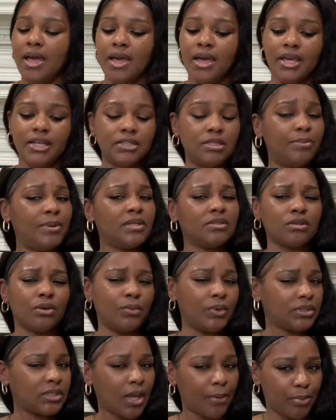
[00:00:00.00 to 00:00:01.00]
It depends on
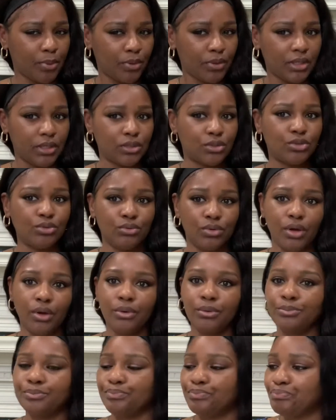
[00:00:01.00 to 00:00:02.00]
what type of green too,
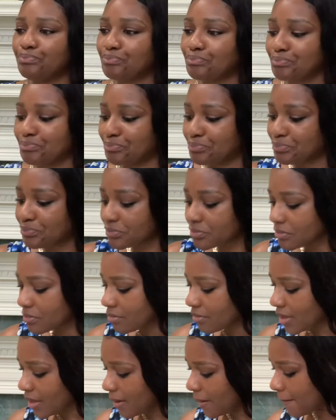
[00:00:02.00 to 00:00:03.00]
though.
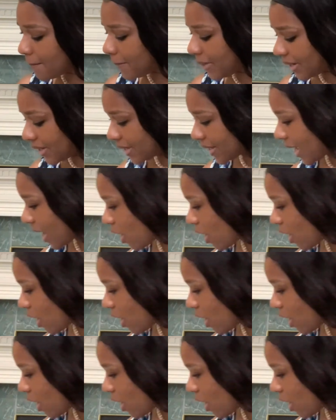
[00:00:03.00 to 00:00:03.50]
But I